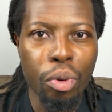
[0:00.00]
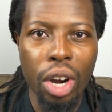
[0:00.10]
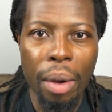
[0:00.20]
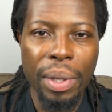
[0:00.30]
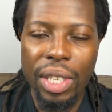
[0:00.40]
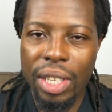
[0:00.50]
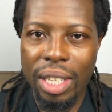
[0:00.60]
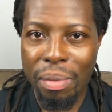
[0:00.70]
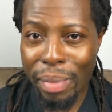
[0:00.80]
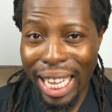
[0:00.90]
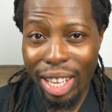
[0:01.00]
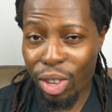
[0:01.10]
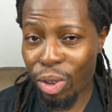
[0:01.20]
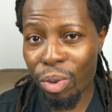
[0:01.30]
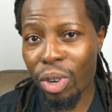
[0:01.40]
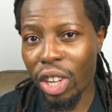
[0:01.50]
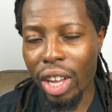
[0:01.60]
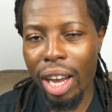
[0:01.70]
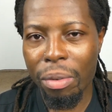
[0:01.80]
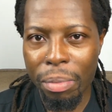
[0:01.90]
promising to make you a
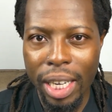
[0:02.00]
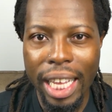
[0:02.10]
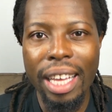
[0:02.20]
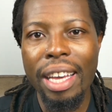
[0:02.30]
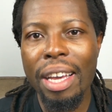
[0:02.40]
lot of money